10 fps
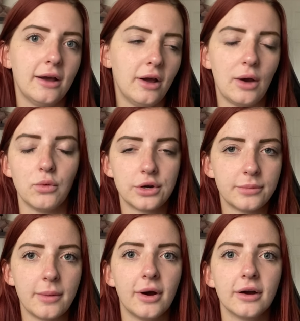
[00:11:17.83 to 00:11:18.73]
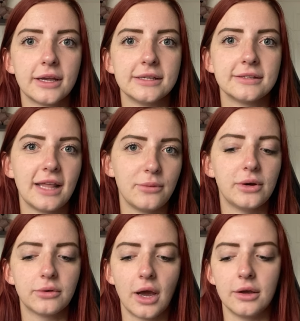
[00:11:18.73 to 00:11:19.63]
at one of my markets they
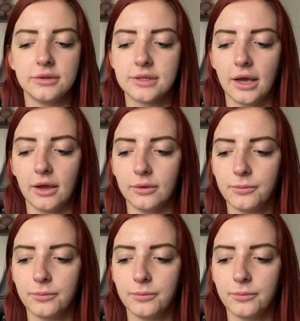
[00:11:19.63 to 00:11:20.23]
will go. So